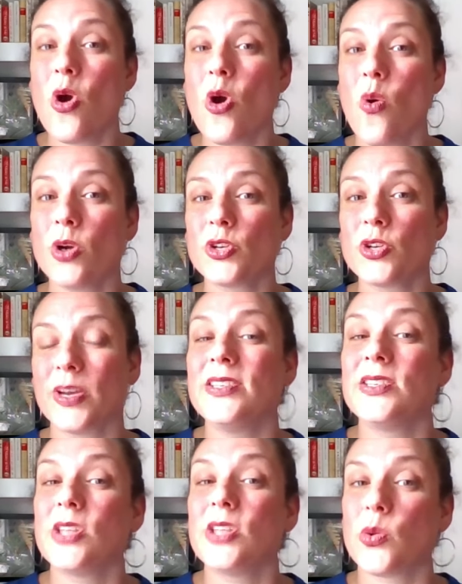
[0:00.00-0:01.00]
or
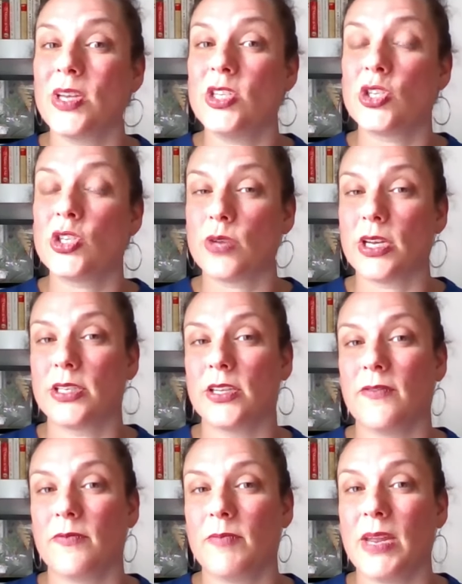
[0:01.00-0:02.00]
trends that are restrictive,